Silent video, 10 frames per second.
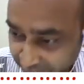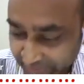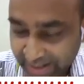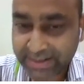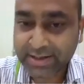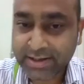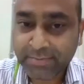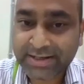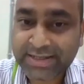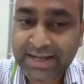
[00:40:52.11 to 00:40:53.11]
Fine.
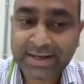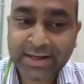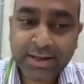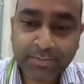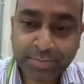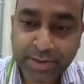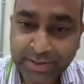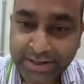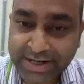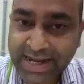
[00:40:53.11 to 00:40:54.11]
But then
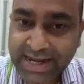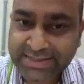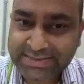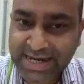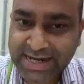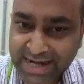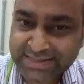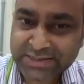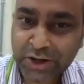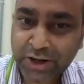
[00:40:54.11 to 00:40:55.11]
people realize that that
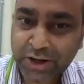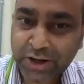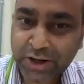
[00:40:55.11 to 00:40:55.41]
is not